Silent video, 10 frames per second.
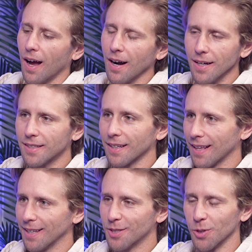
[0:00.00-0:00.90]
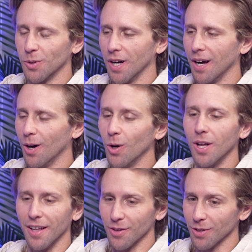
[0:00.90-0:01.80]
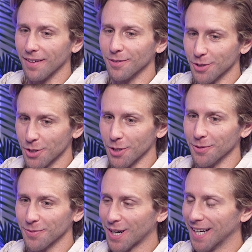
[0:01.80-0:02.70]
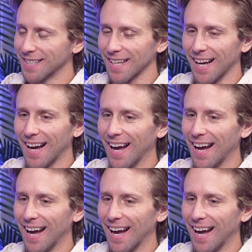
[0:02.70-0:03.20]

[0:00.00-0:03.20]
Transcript: I'm going to take that to a whole other level too, because okay.